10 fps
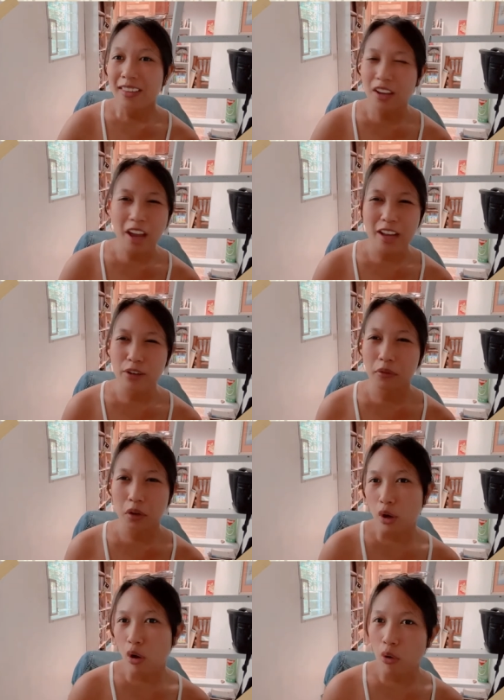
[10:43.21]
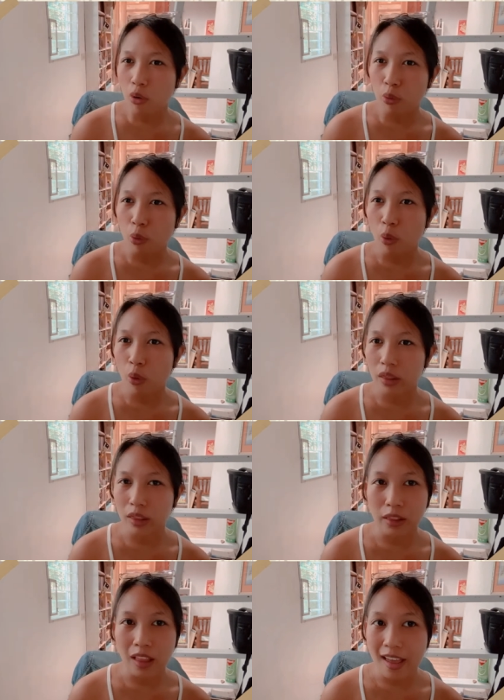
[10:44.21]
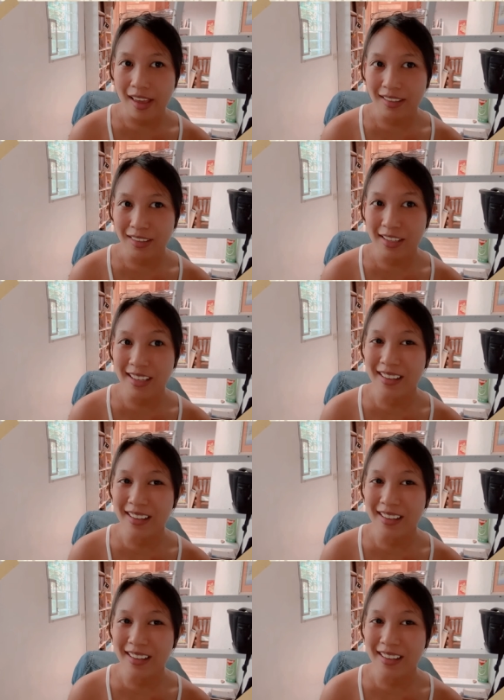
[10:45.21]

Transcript: the kind of girl who liked